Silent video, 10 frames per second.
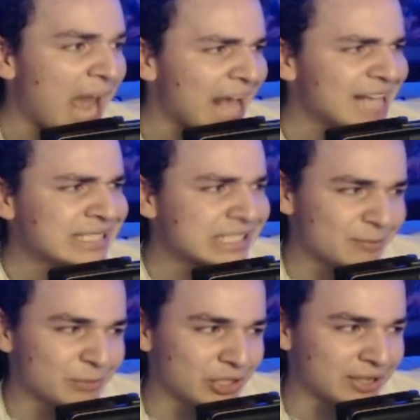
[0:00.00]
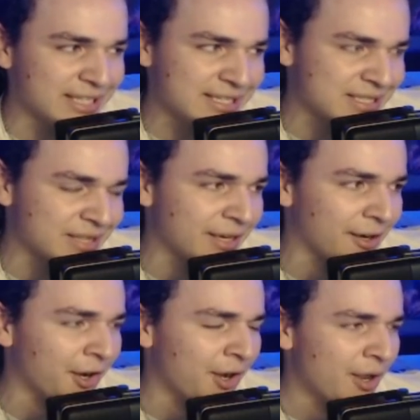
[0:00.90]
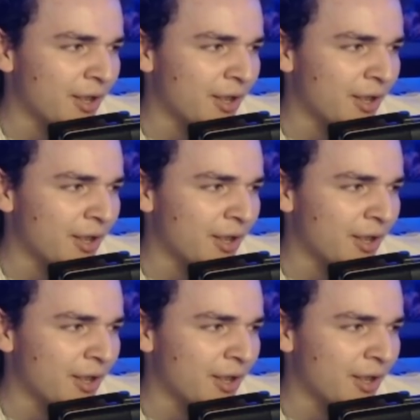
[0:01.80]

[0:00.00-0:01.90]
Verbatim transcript: has some good things in there